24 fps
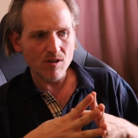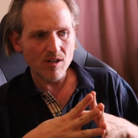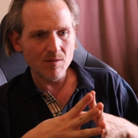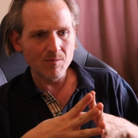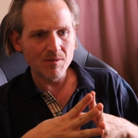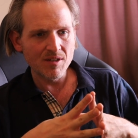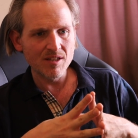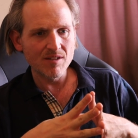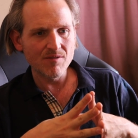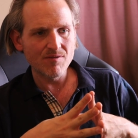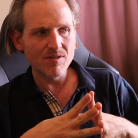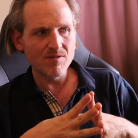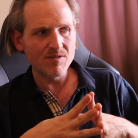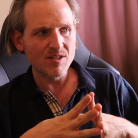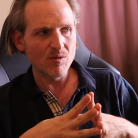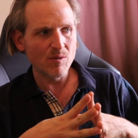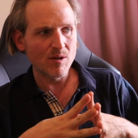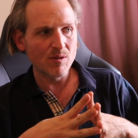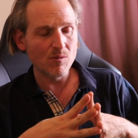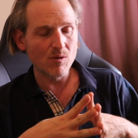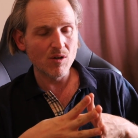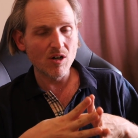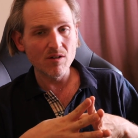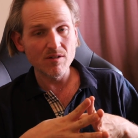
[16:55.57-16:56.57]
I mean, the
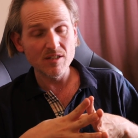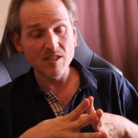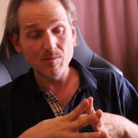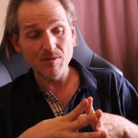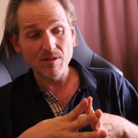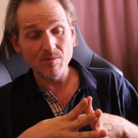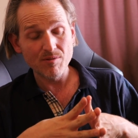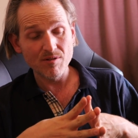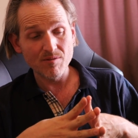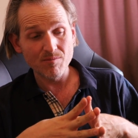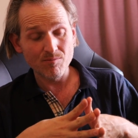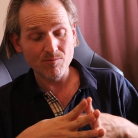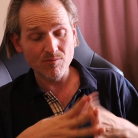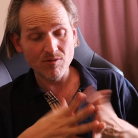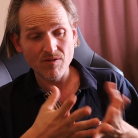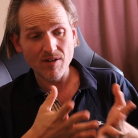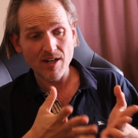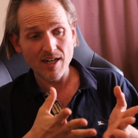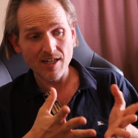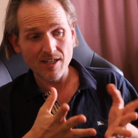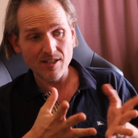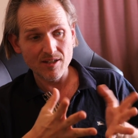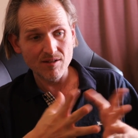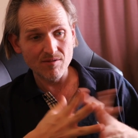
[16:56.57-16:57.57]
51 will always be pr
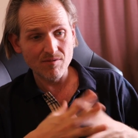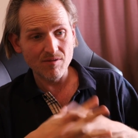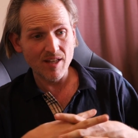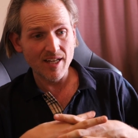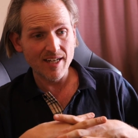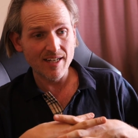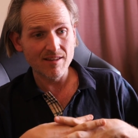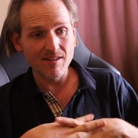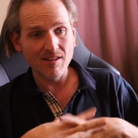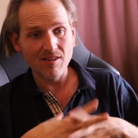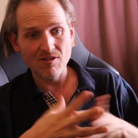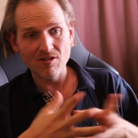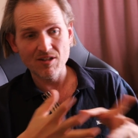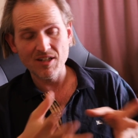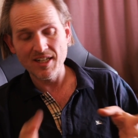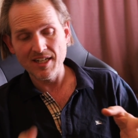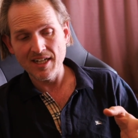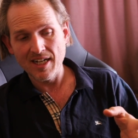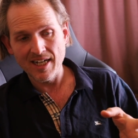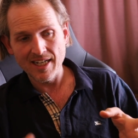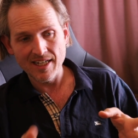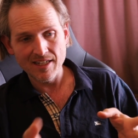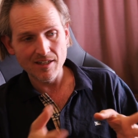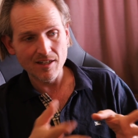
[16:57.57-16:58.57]
provocative, like the 39,
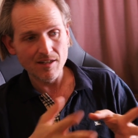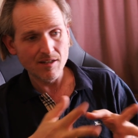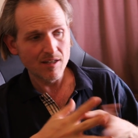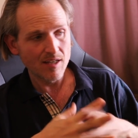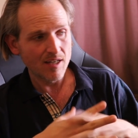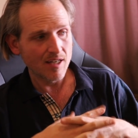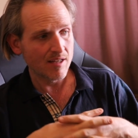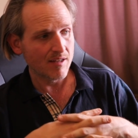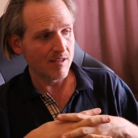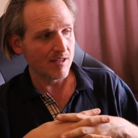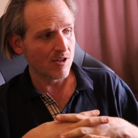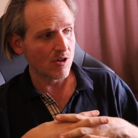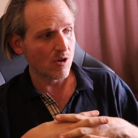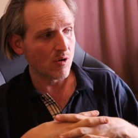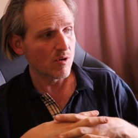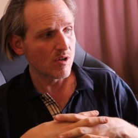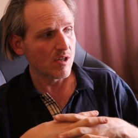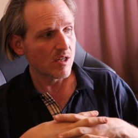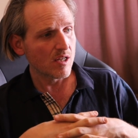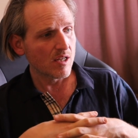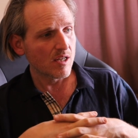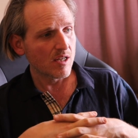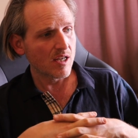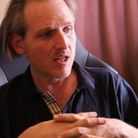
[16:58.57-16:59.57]
and you know,
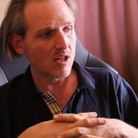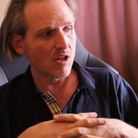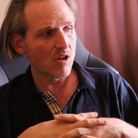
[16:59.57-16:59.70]
it'll